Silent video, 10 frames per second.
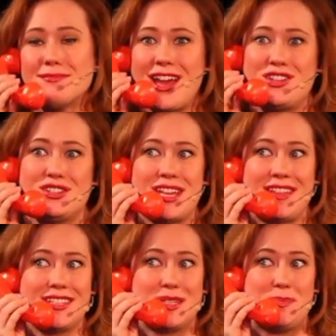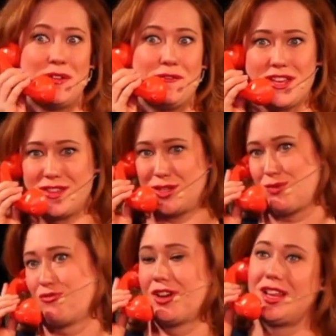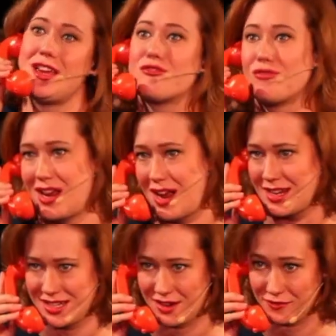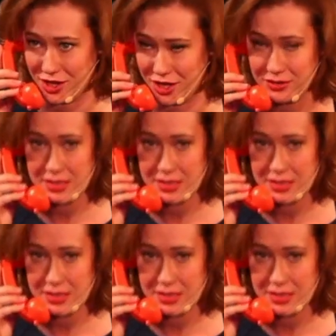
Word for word: I just had this epiphany, this really great idea for you.